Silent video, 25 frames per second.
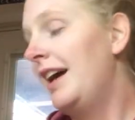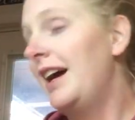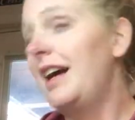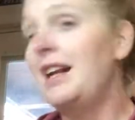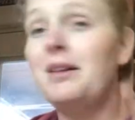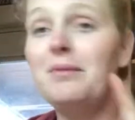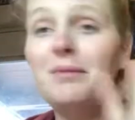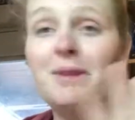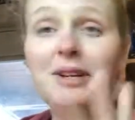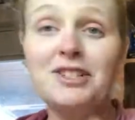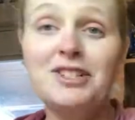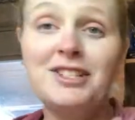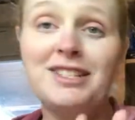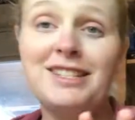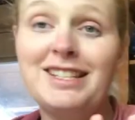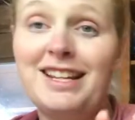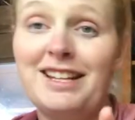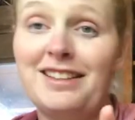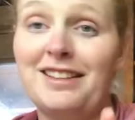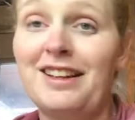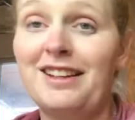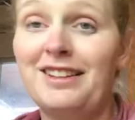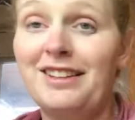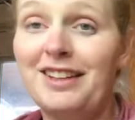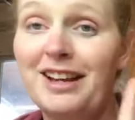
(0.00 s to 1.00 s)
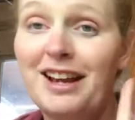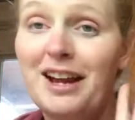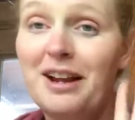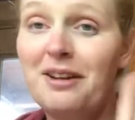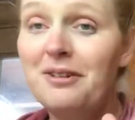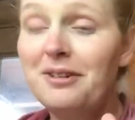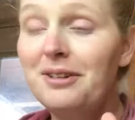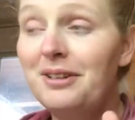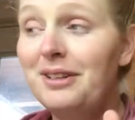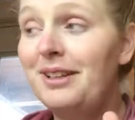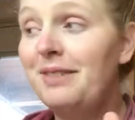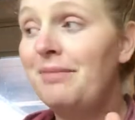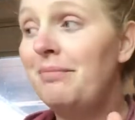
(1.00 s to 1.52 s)
And I'm not just saying that, like I
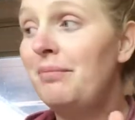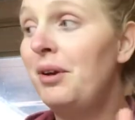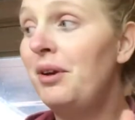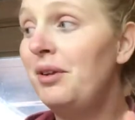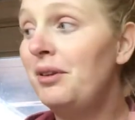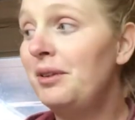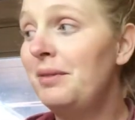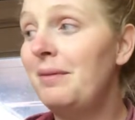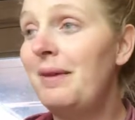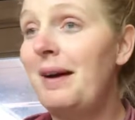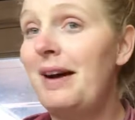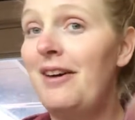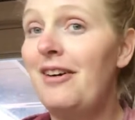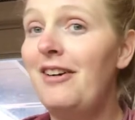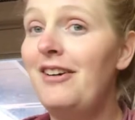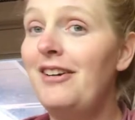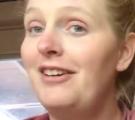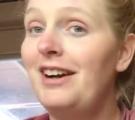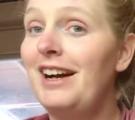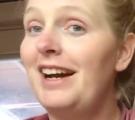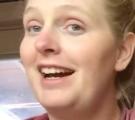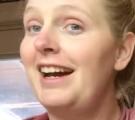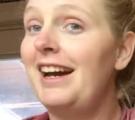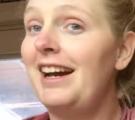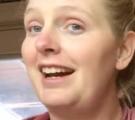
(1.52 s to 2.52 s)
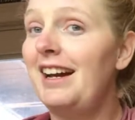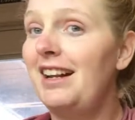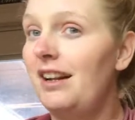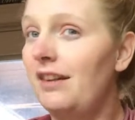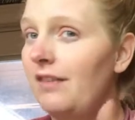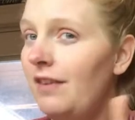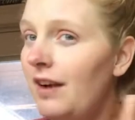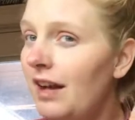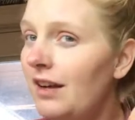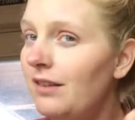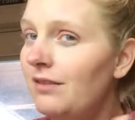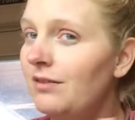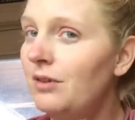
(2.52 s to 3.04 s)
really pulled them out and
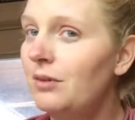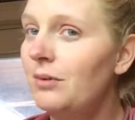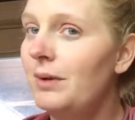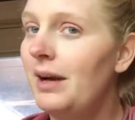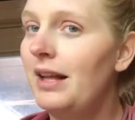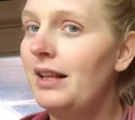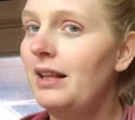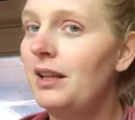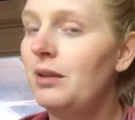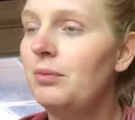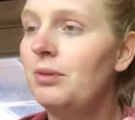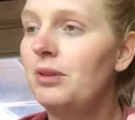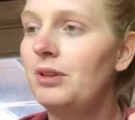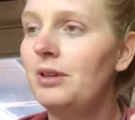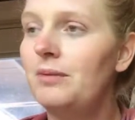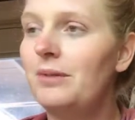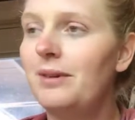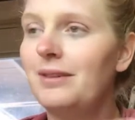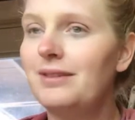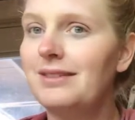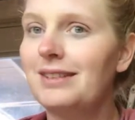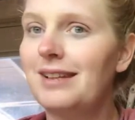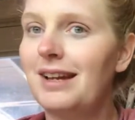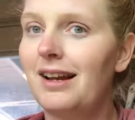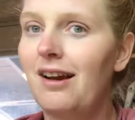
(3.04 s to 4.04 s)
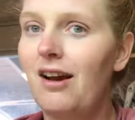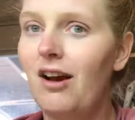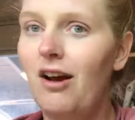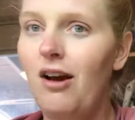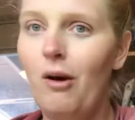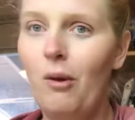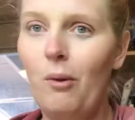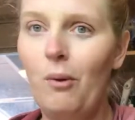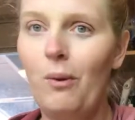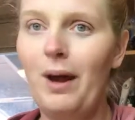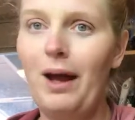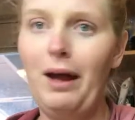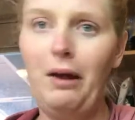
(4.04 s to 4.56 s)
I've had them for a while. I pulled them out. I was like,
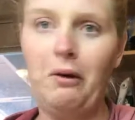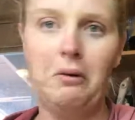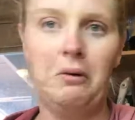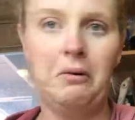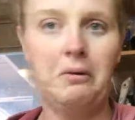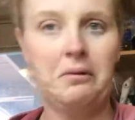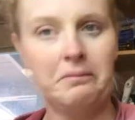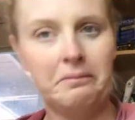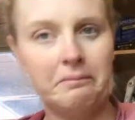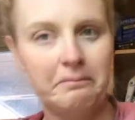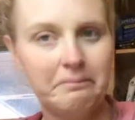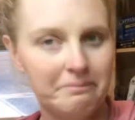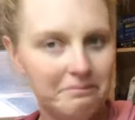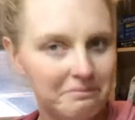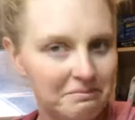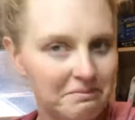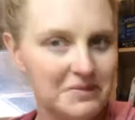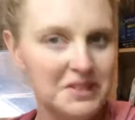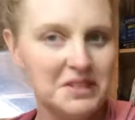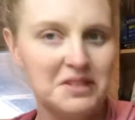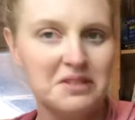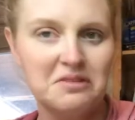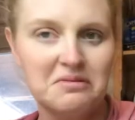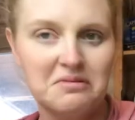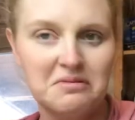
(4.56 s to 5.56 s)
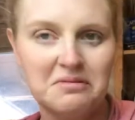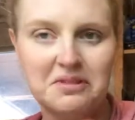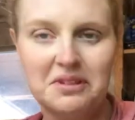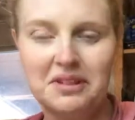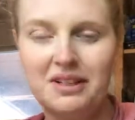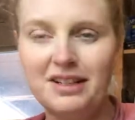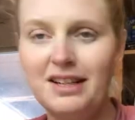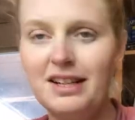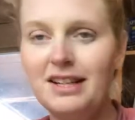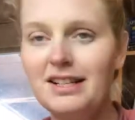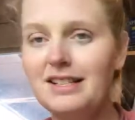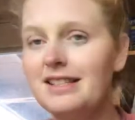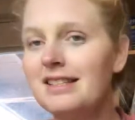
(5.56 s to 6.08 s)
oh, wow, it's
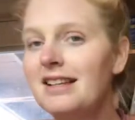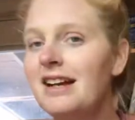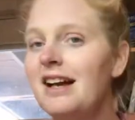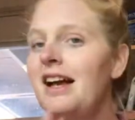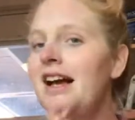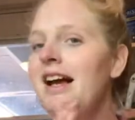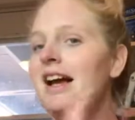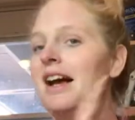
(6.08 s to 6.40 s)
really nice.